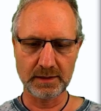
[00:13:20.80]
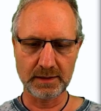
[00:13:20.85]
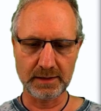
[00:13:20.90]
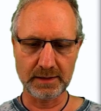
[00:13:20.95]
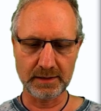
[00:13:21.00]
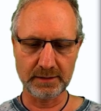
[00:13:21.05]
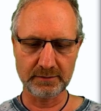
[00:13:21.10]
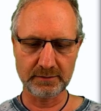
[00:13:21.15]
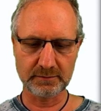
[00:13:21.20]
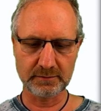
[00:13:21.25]

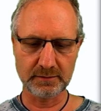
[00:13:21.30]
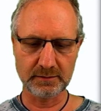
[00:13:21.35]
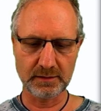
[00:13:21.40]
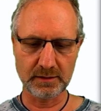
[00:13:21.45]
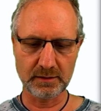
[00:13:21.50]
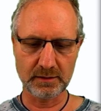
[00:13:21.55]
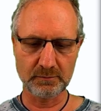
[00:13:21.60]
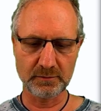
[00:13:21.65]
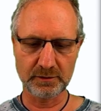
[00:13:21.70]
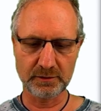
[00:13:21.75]
and
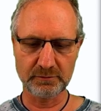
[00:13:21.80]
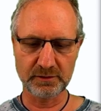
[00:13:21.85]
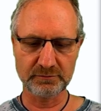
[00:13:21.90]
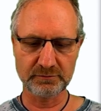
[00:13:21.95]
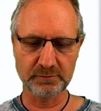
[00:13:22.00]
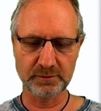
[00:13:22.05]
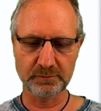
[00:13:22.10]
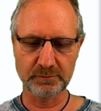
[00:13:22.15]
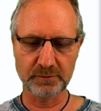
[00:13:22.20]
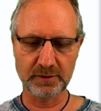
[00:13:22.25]
now my
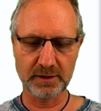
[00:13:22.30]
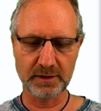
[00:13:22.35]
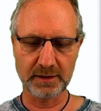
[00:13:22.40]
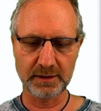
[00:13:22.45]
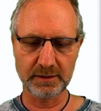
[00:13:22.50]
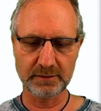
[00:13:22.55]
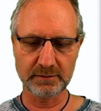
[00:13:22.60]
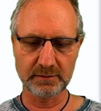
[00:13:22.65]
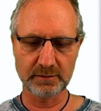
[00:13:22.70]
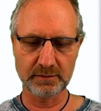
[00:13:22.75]
Raspberry Pi,